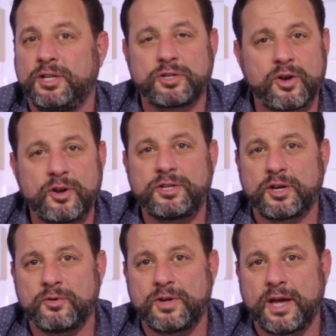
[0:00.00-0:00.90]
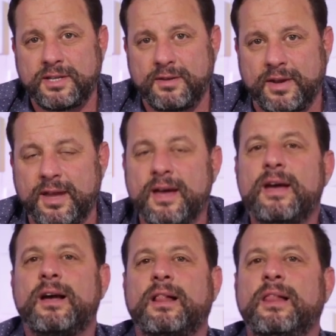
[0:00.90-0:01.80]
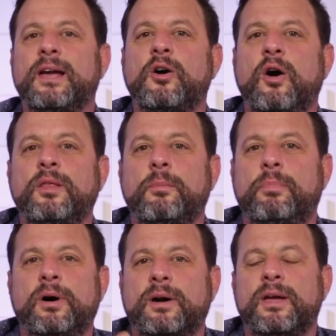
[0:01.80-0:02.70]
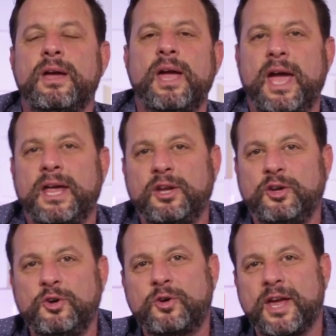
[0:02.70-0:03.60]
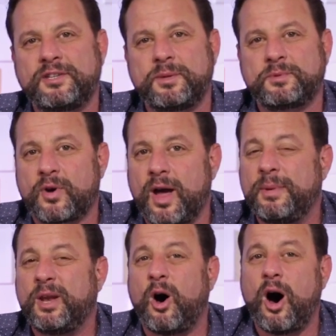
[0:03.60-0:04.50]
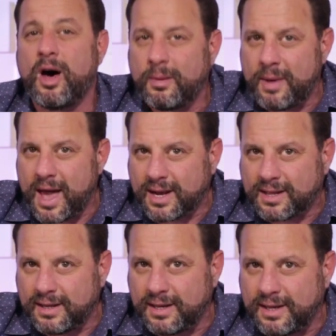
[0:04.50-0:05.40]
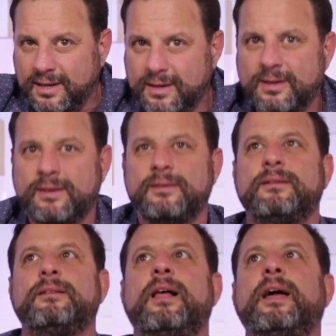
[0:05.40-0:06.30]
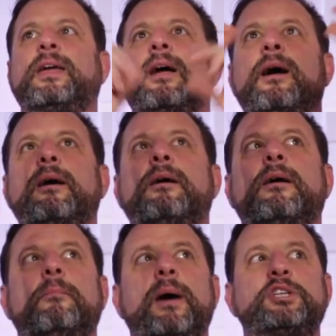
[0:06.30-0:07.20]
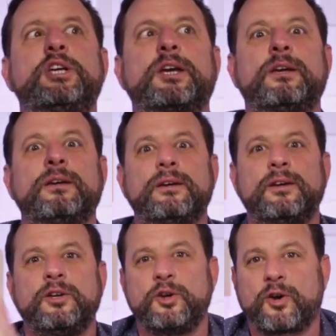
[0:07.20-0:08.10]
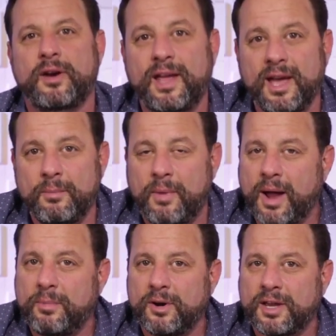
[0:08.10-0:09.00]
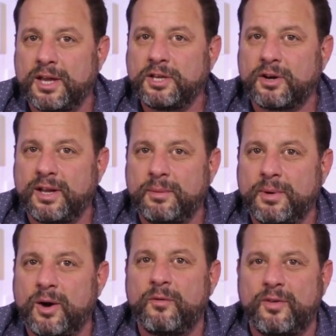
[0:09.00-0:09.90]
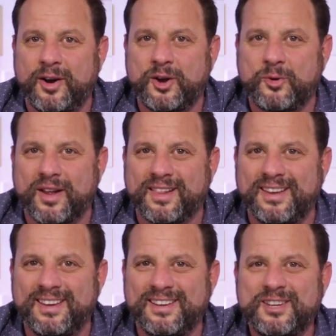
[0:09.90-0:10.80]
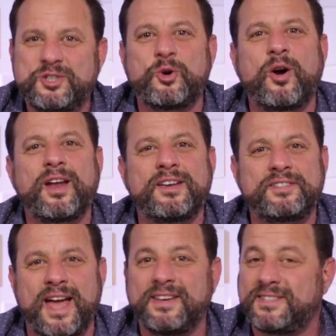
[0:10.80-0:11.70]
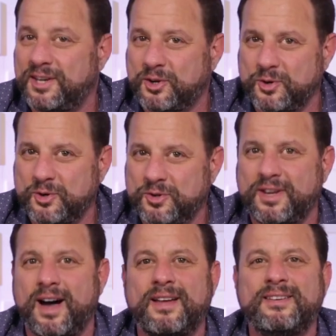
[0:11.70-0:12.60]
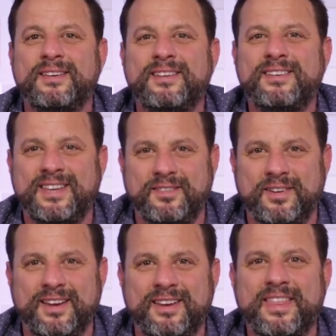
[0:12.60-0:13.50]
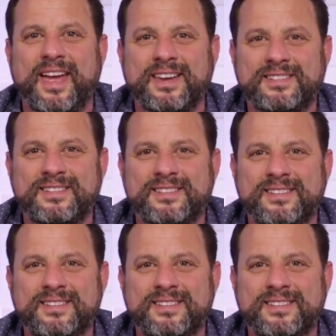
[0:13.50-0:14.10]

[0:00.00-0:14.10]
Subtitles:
Just go to tikkun.tv, click on the book, and you can subscribe. And automatically, like magic, you're going to get my book in your email very quickly. Join us at tikkun.tv. Thanks.